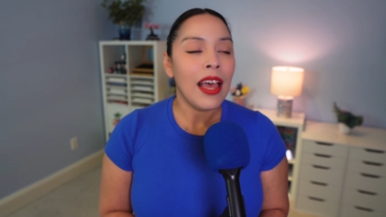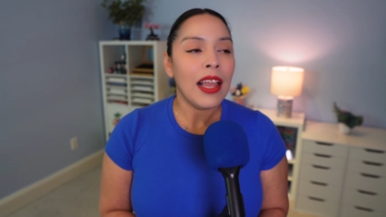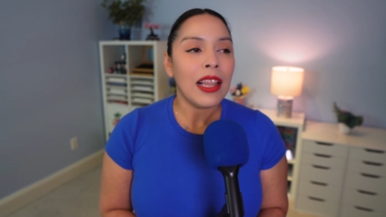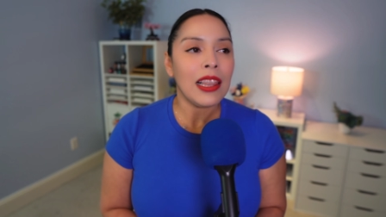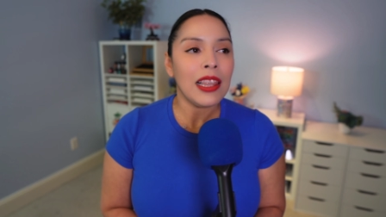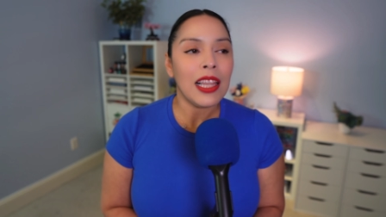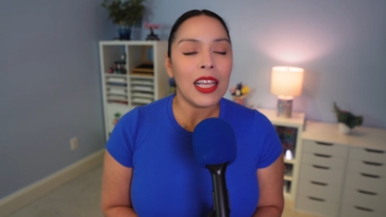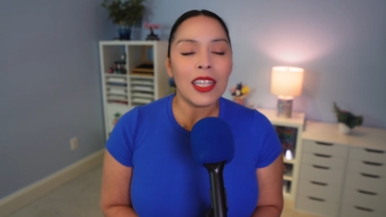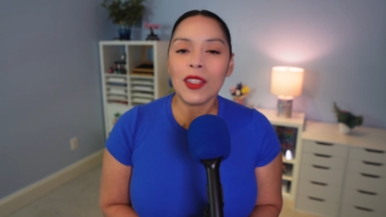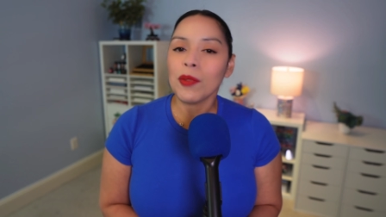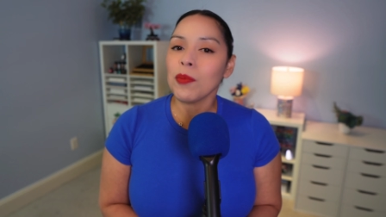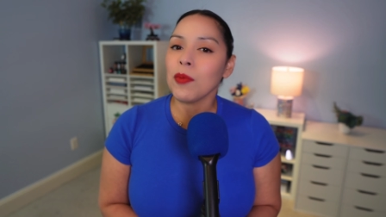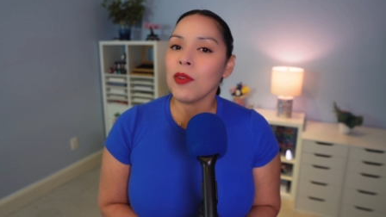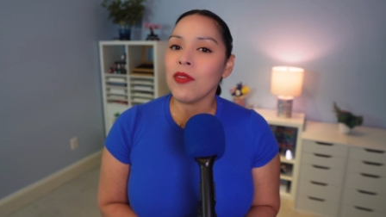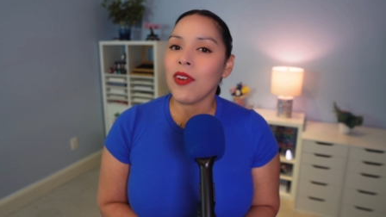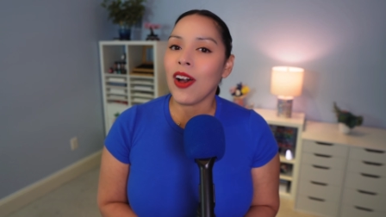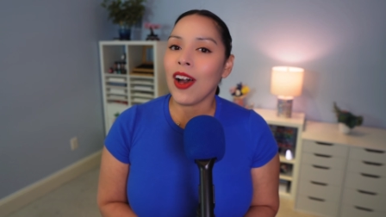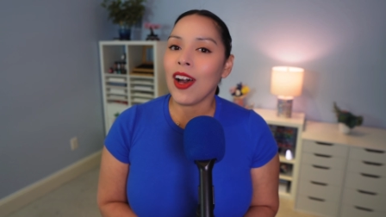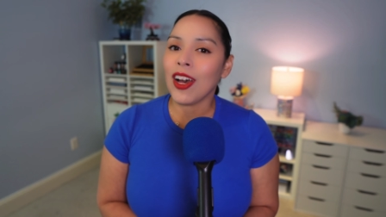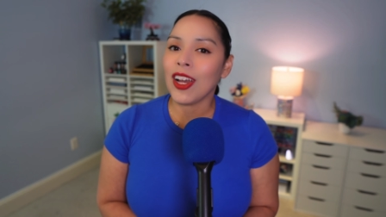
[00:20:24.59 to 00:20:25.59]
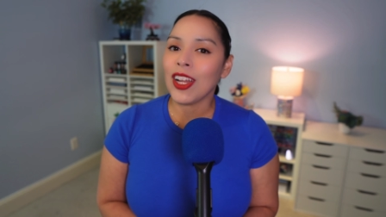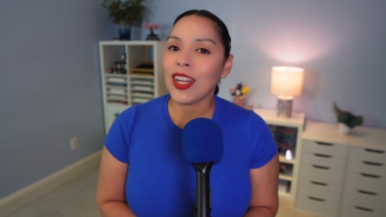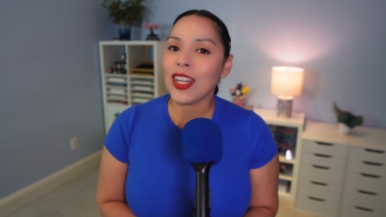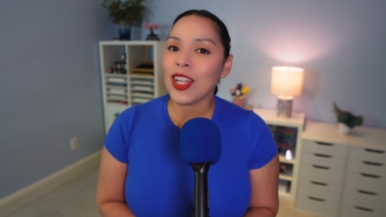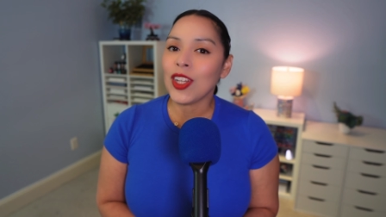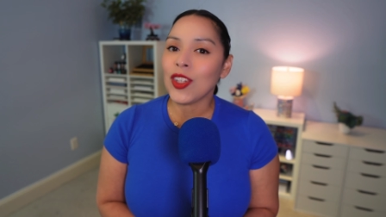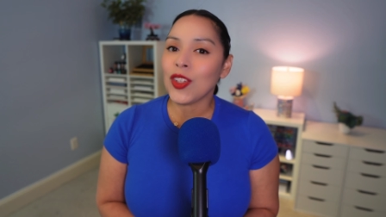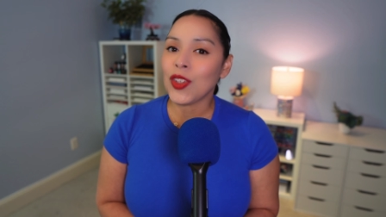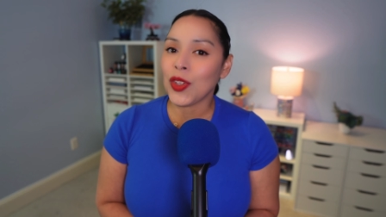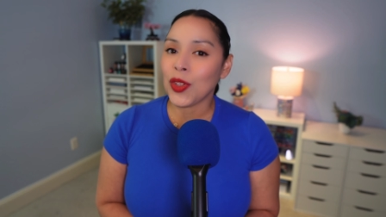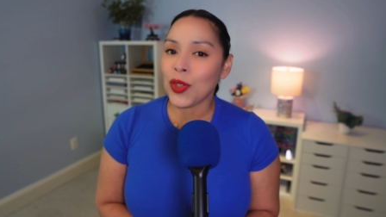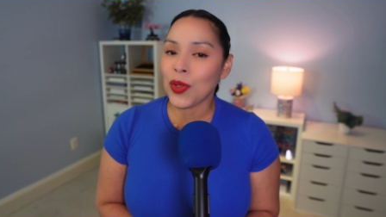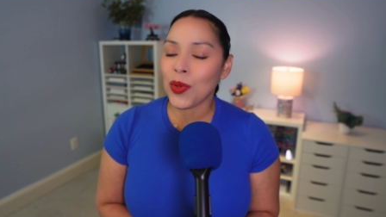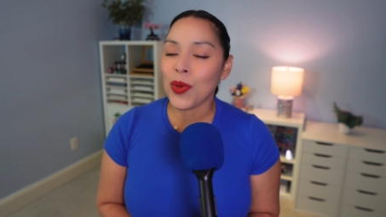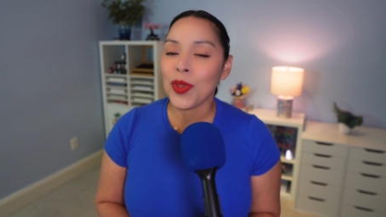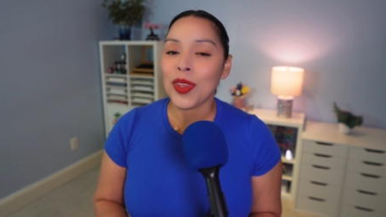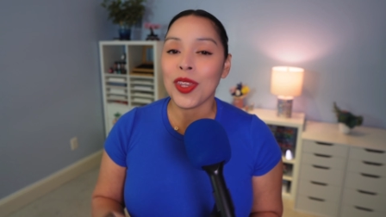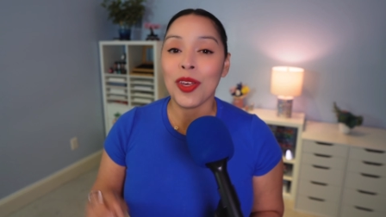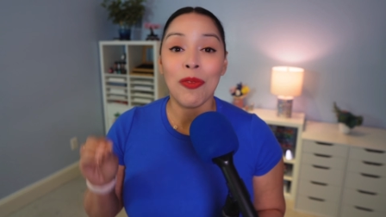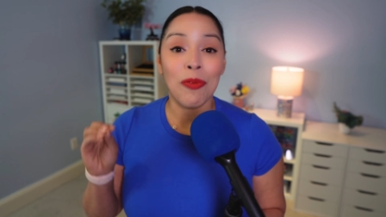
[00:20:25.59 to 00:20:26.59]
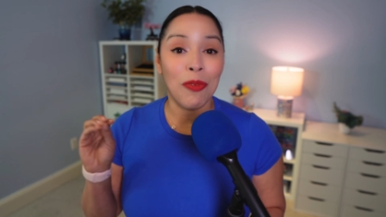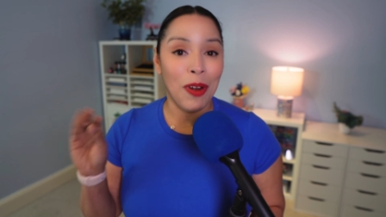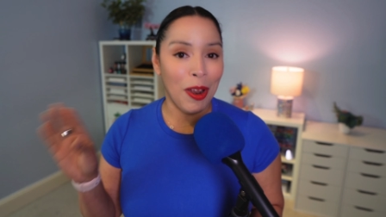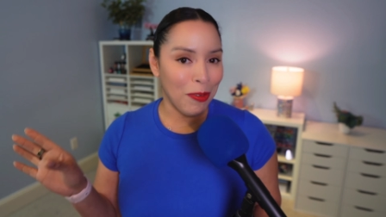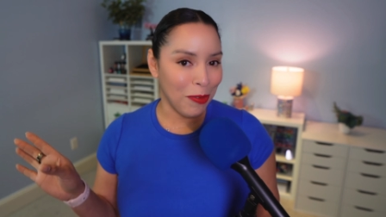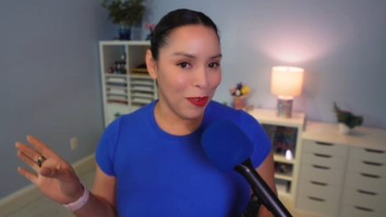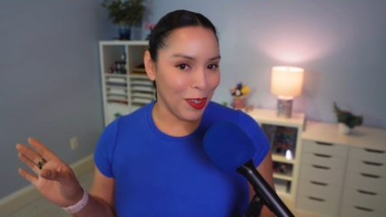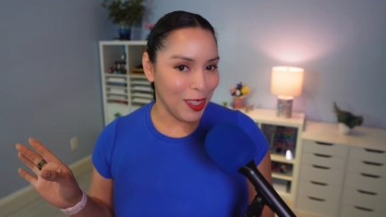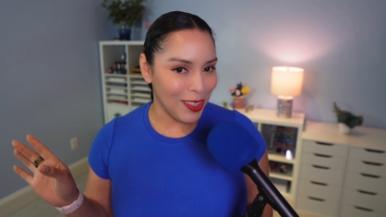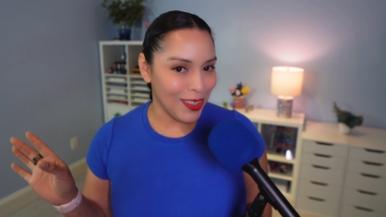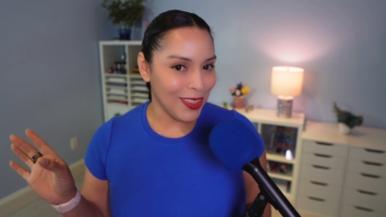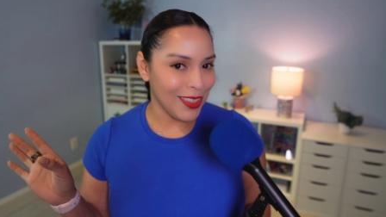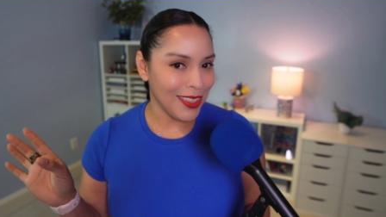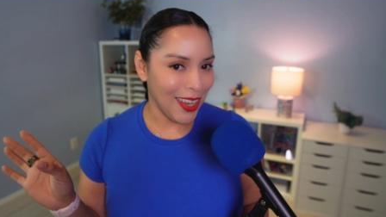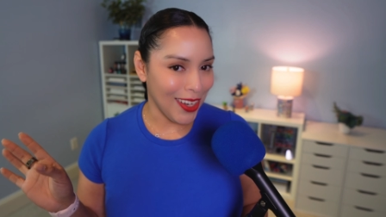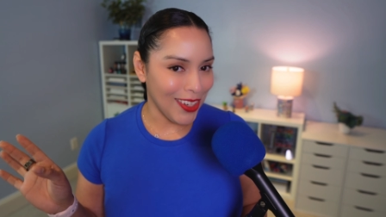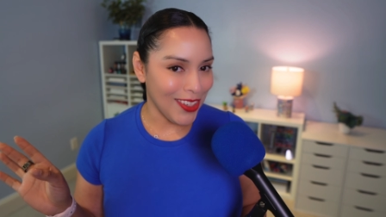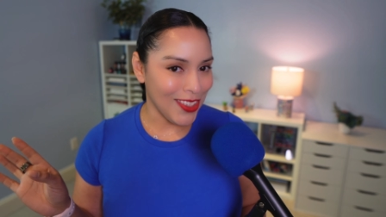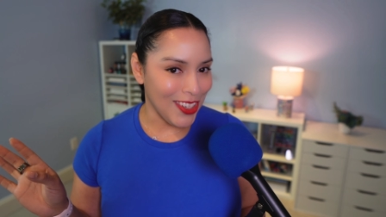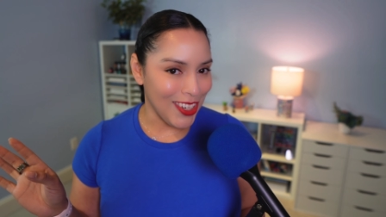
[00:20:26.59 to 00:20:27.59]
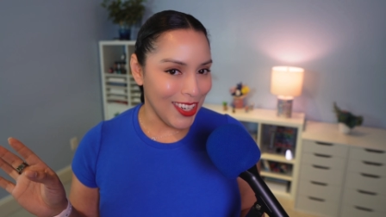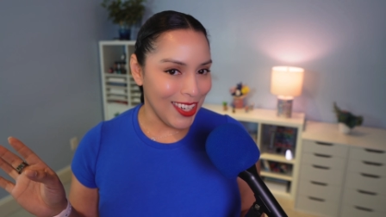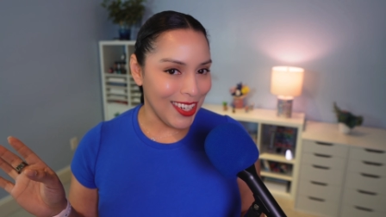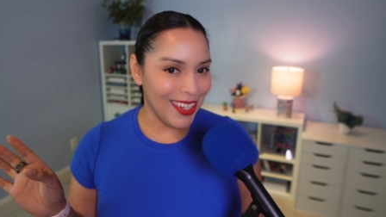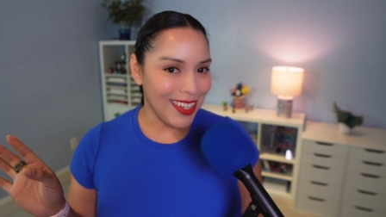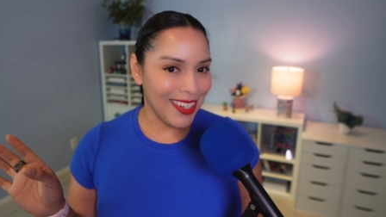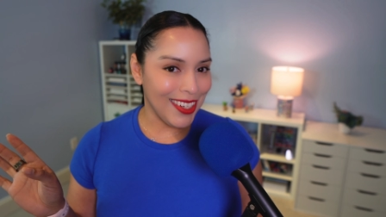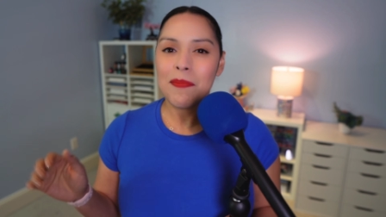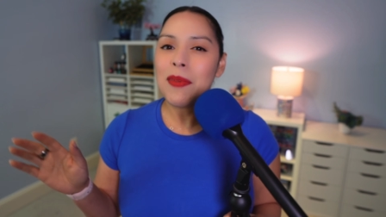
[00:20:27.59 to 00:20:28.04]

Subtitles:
Let's move on to the reference section.